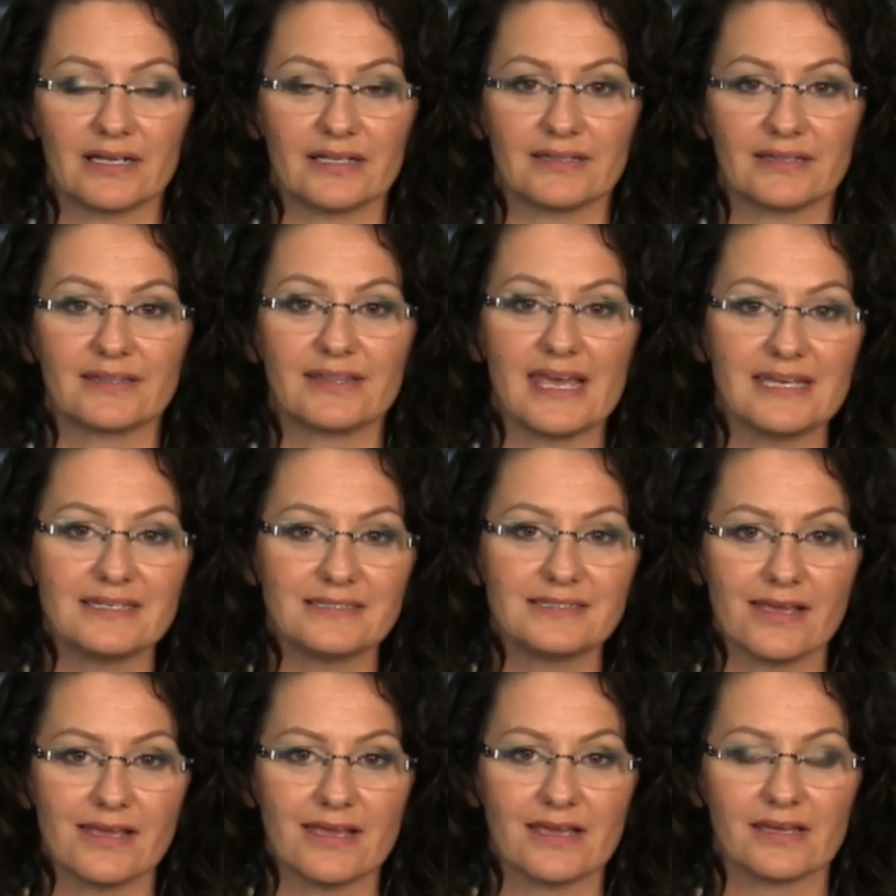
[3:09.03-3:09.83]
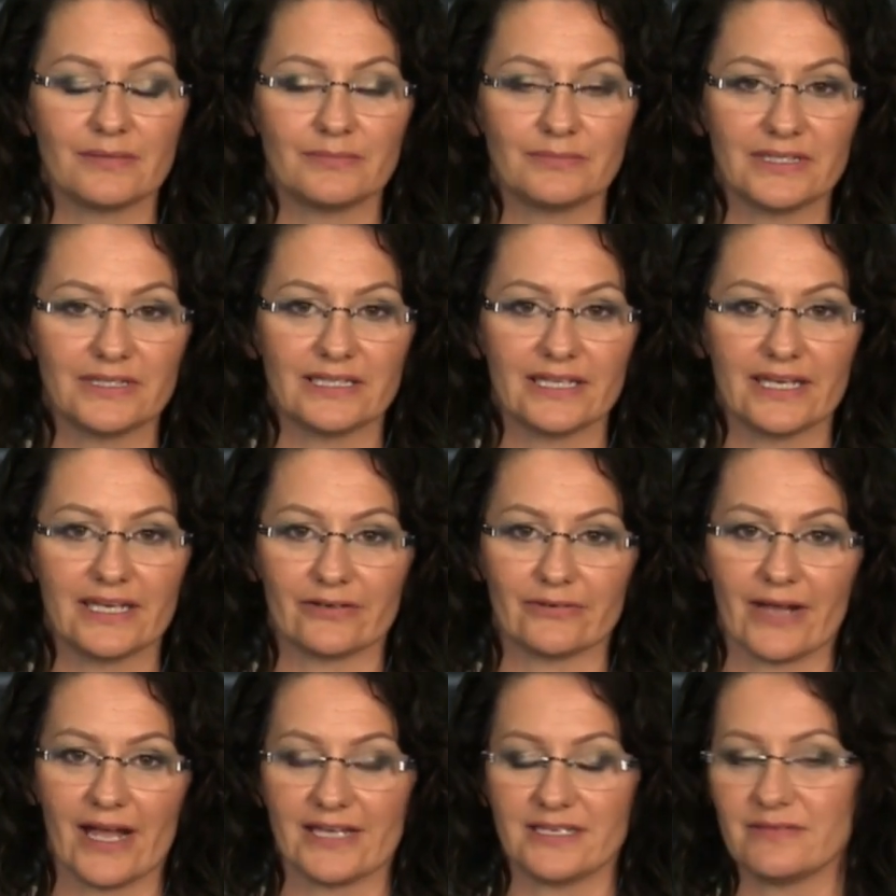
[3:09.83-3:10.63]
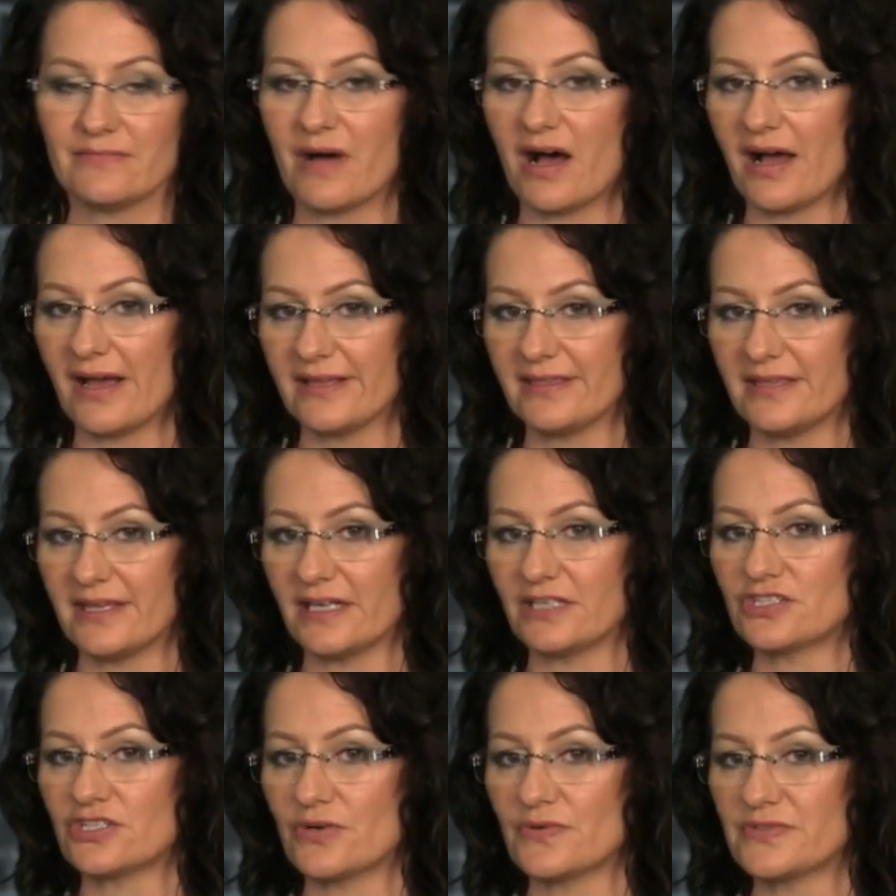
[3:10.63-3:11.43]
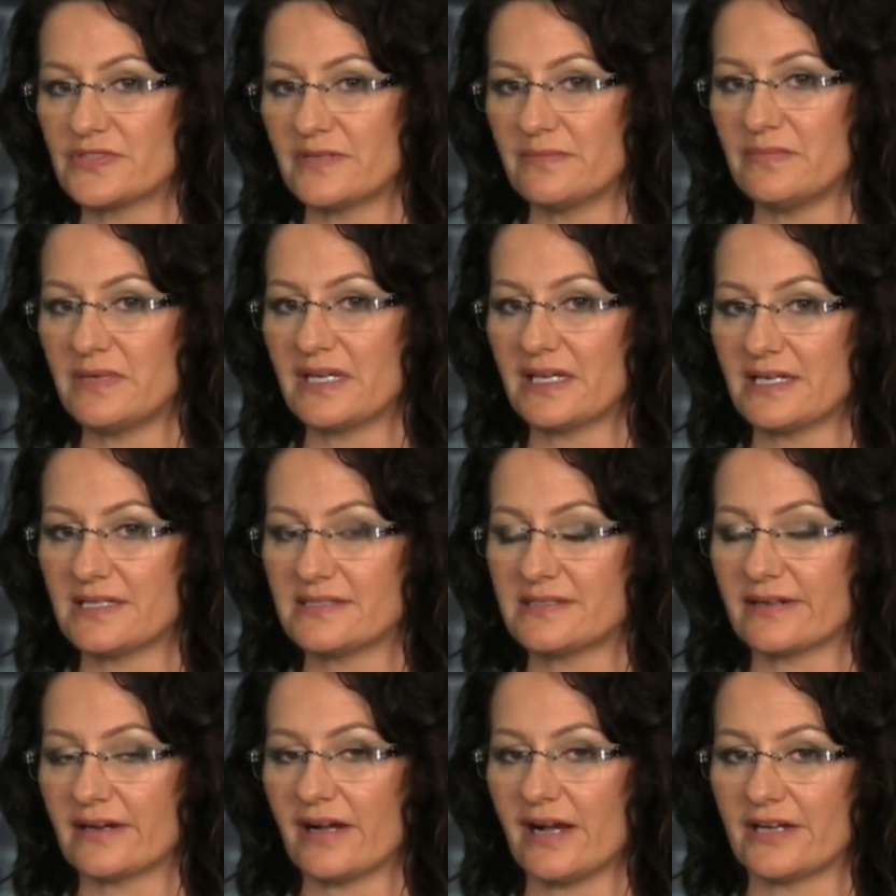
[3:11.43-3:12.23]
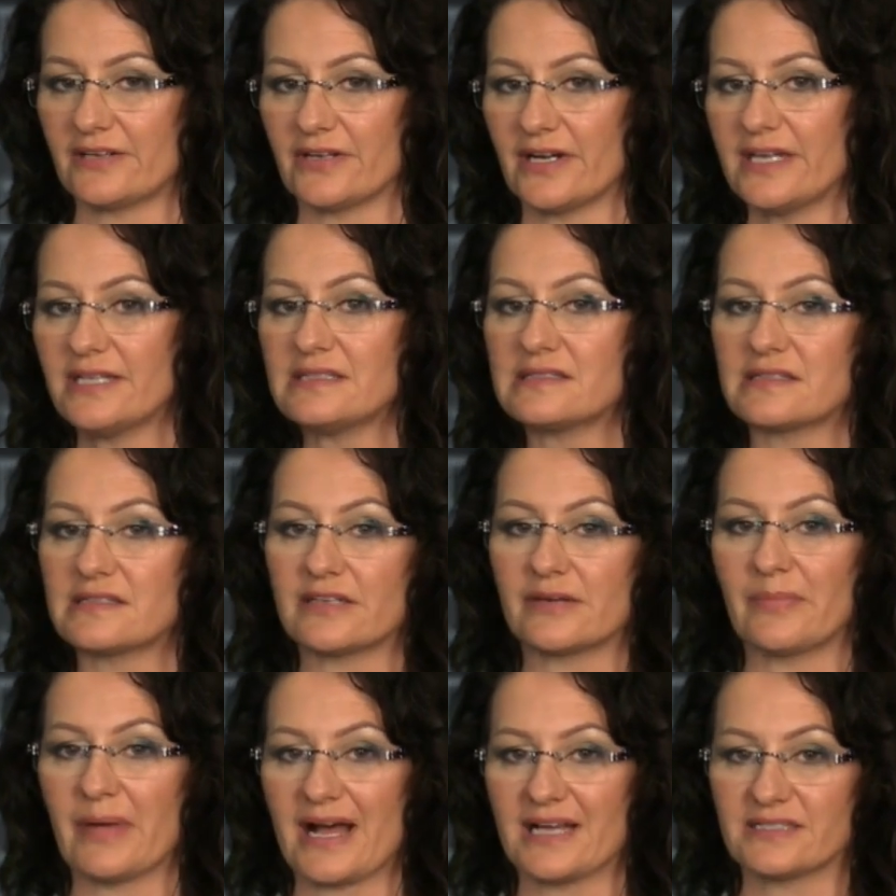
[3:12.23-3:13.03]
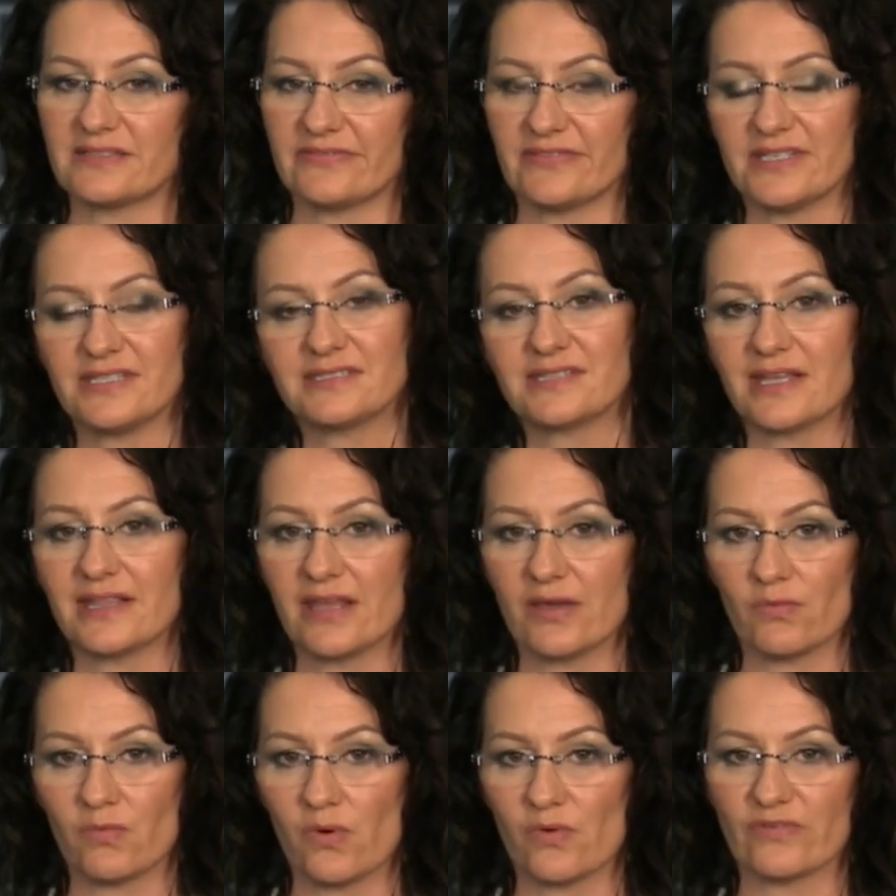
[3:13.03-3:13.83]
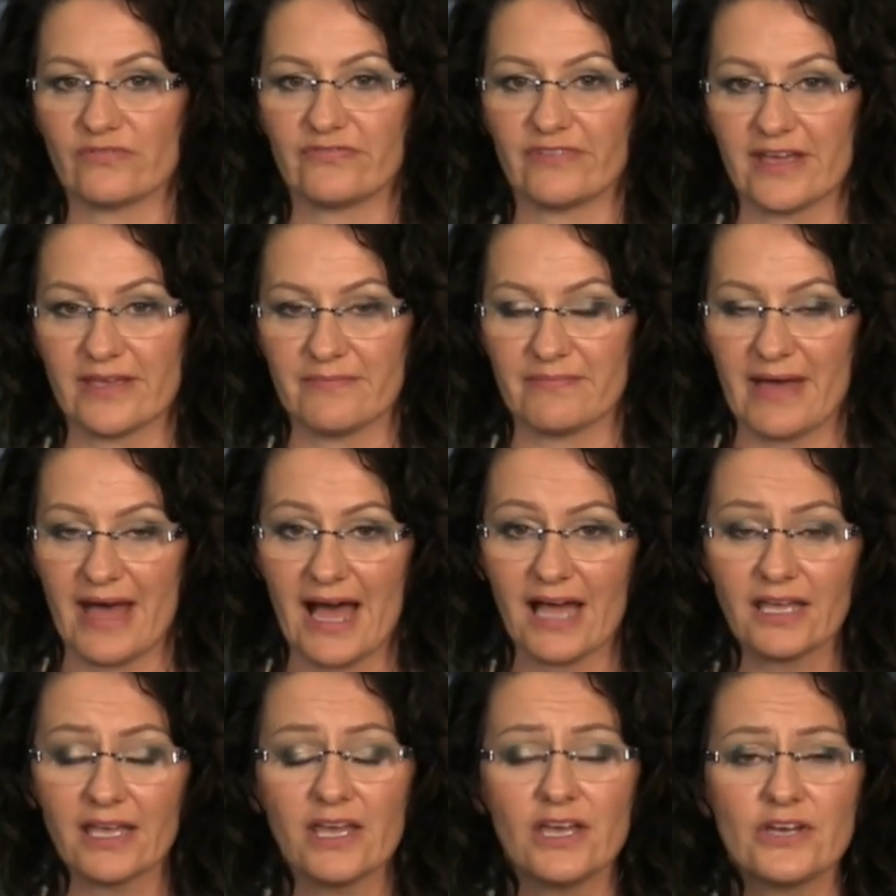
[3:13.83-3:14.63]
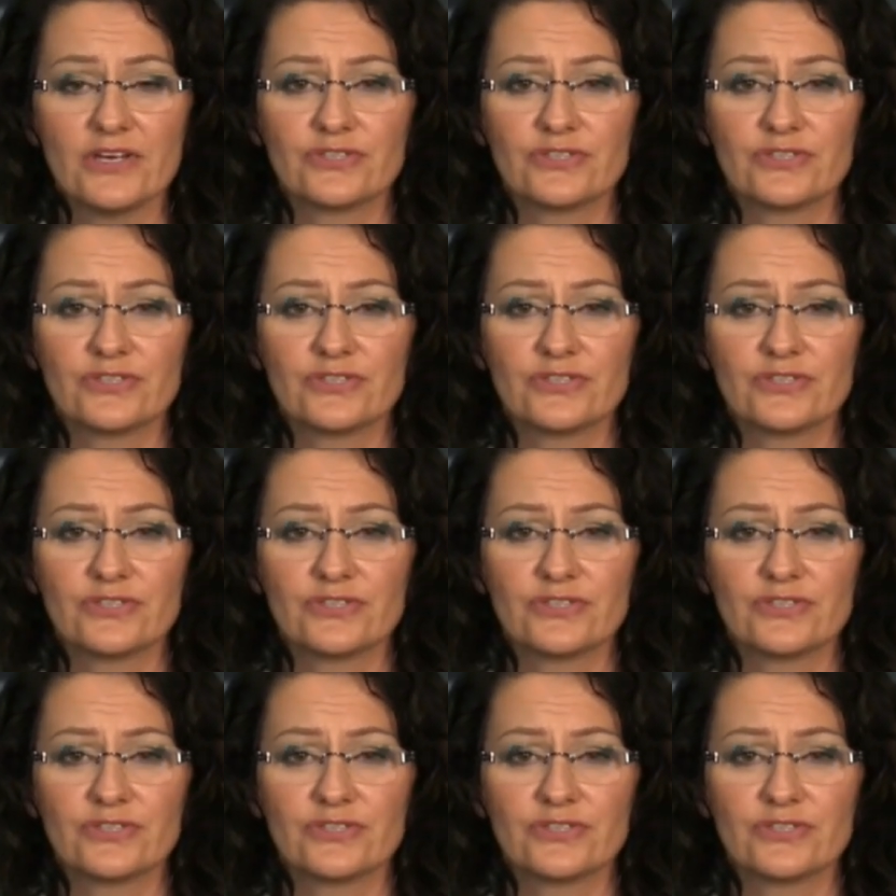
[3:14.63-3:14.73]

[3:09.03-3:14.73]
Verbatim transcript: they say completely at random, I think chosen because they're Hutterites and they're pacifists and they won't fight back.